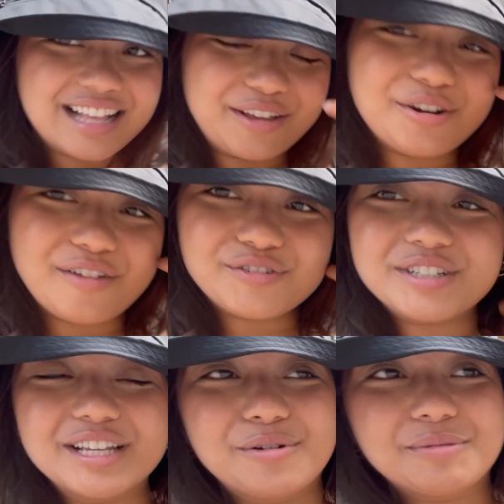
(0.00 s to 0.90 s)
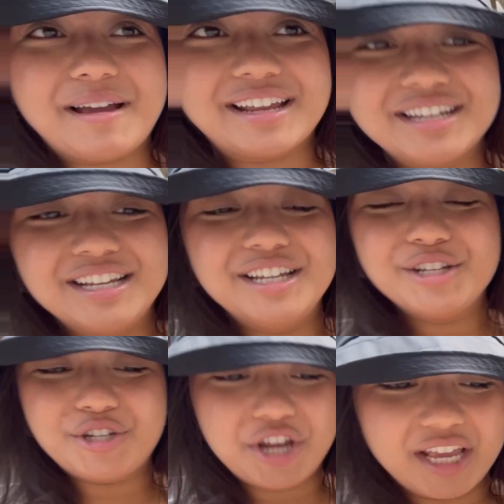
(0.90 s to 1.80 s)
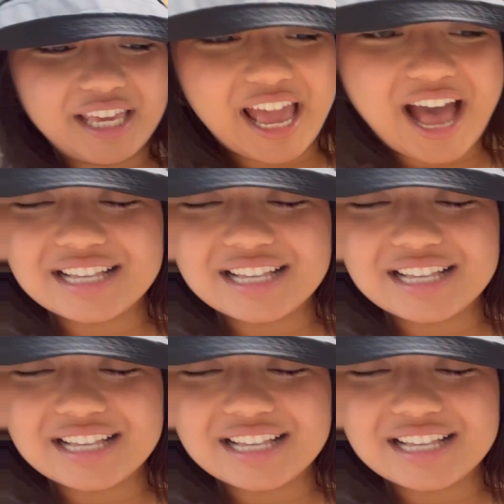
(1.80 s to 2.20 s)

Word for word: Now you don't have to deal with my shaky ass